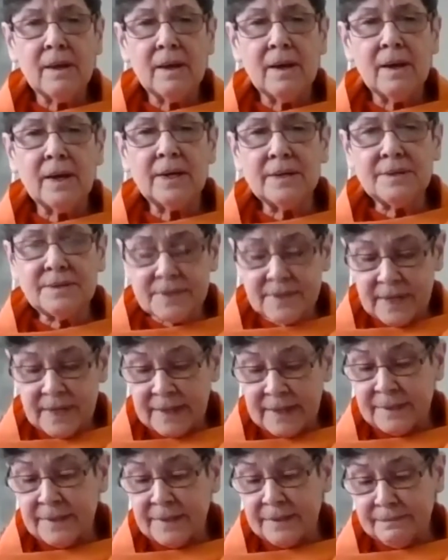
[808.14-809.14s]
And he
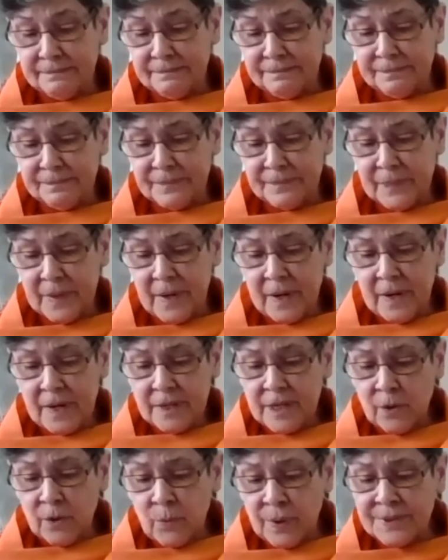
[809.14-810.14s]
said,
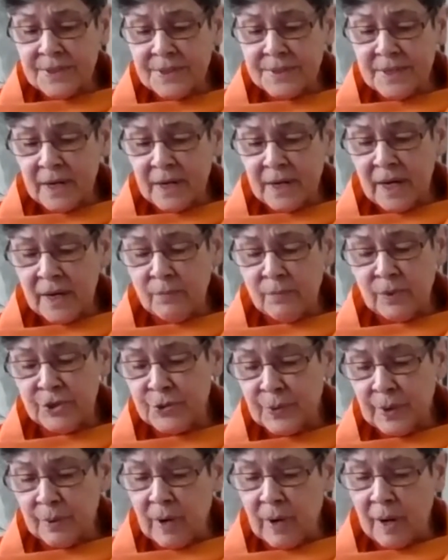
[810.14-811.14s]
there was a time when
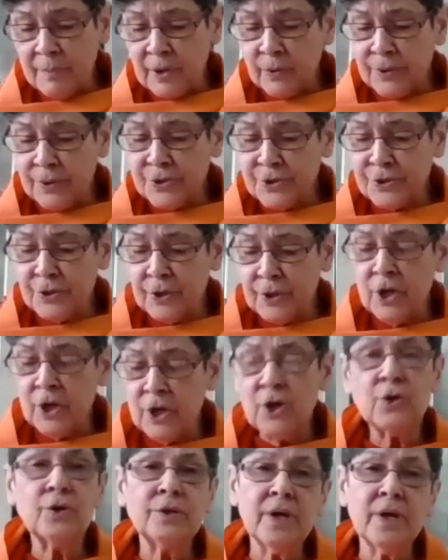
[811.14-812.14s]
Sri Ramakrishna
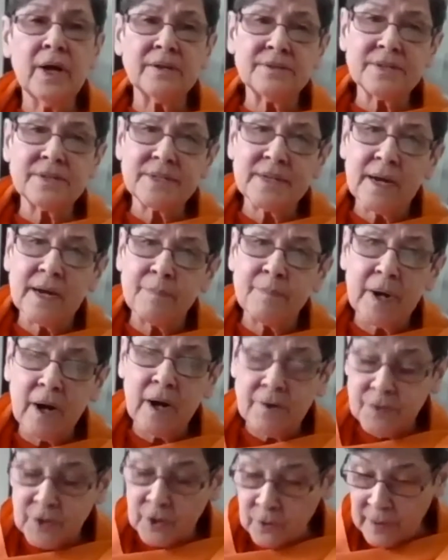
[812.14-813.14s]
could not step
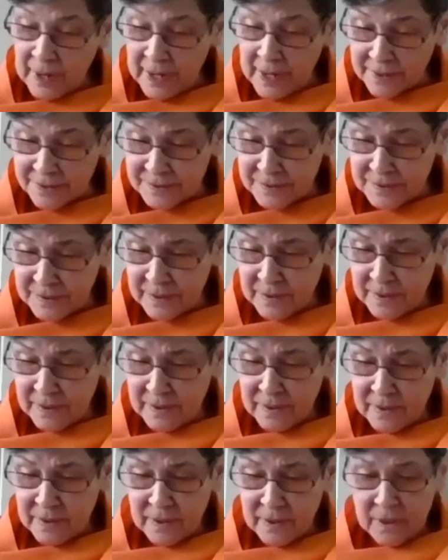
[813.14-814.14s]
on the grass,
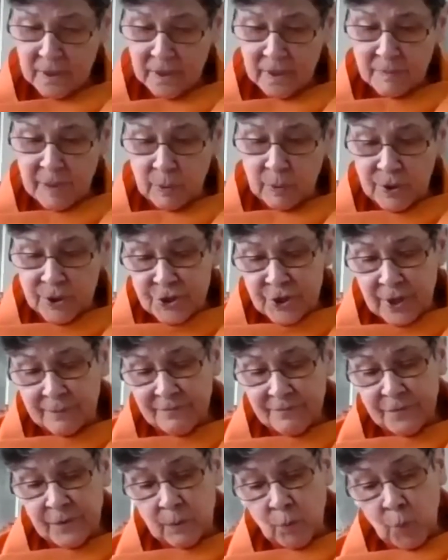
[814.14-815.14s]
but would
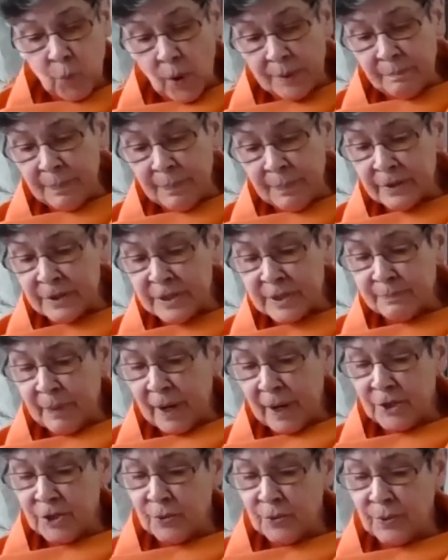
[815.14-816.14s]
jump from one bare
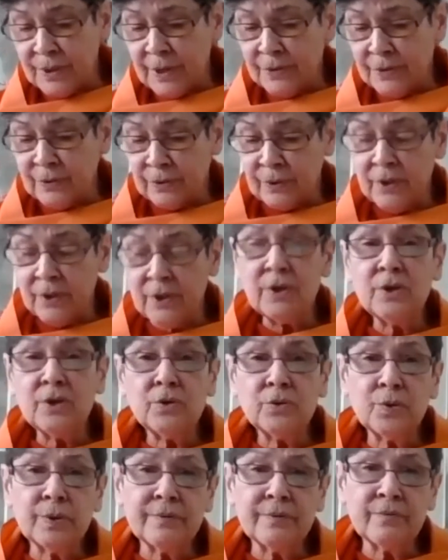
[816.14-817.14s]
spot to another
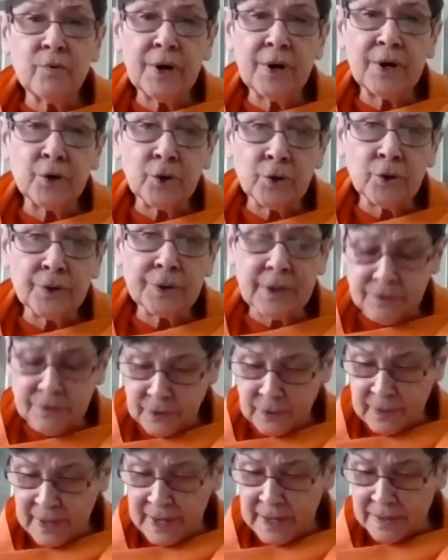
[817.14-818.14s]
to avoid hurting the
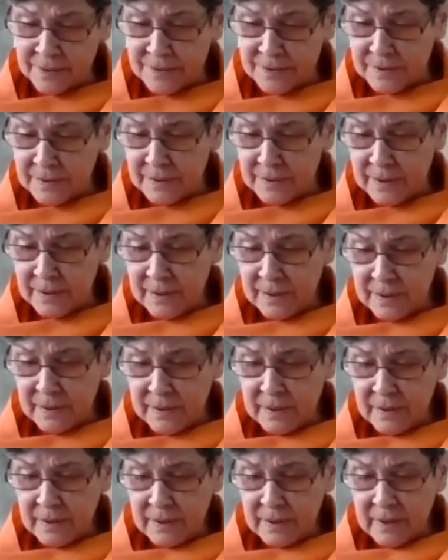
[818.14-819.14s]
grass.
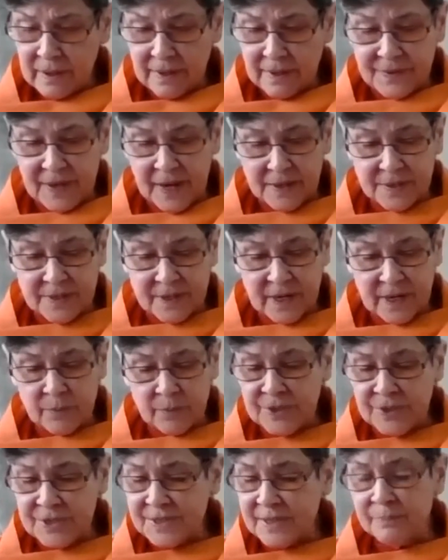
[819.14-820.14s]
At that time,
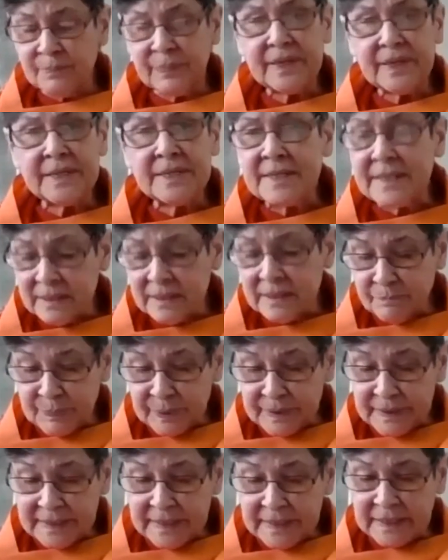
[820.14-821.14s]
we simply didn't
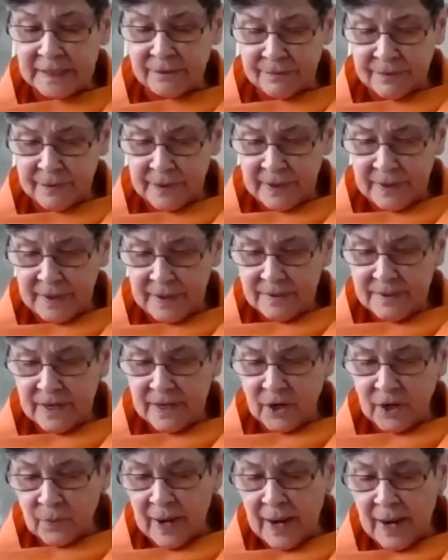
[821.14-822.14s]
believe
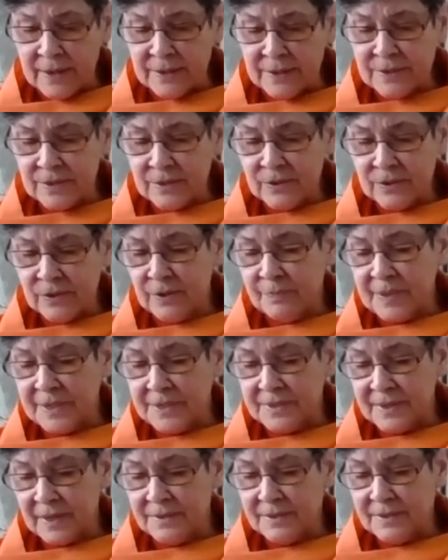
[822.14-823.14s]
that grass could be
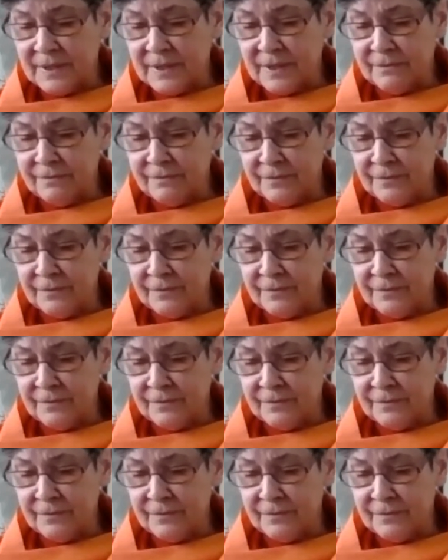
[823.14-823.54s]
sensitive.